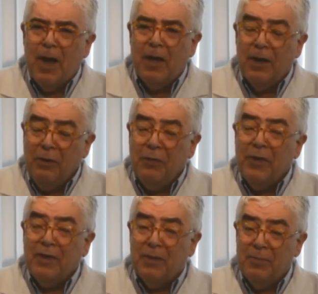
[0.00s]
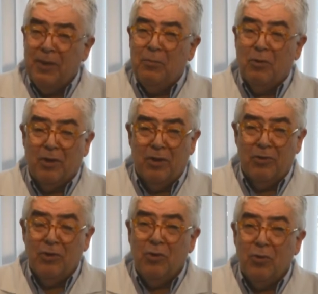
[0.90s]
Another thing that people can
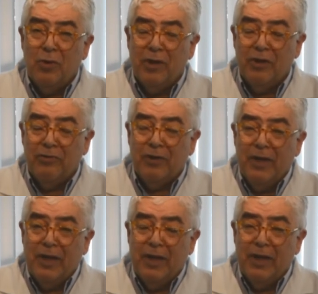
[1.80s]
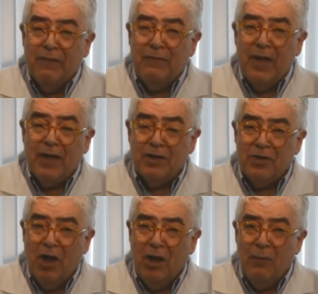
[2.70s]
do is, if they can
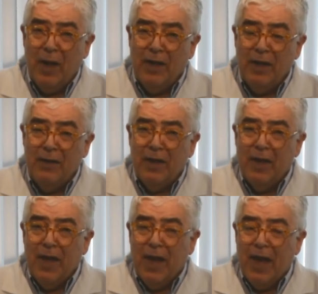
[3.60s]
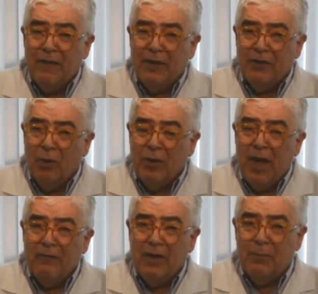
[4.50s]
tolerate it and they don't
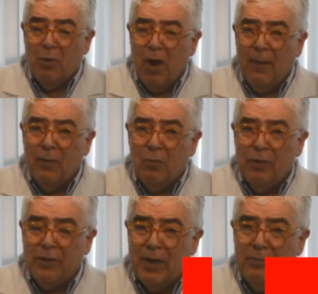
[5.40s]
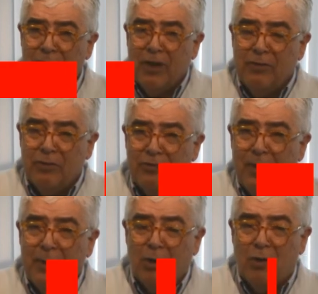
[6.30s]
have any problem with it upsetting their
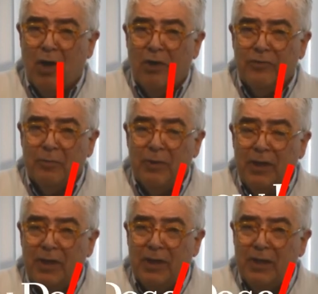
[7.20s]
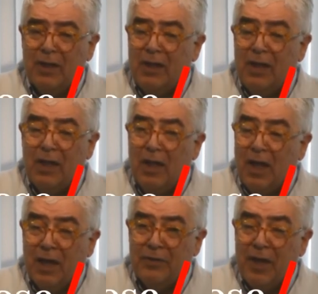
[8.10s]
stomach or causing bleeding,
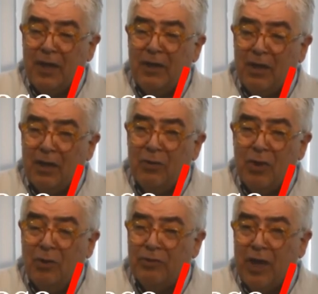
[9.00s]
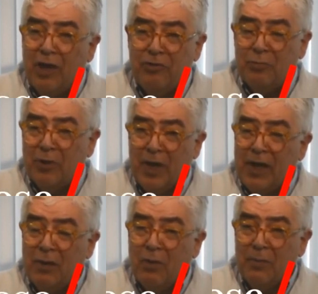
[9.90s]
a daily low-dose aspirin,
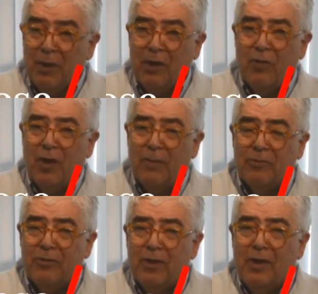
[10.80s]
81 milligrams,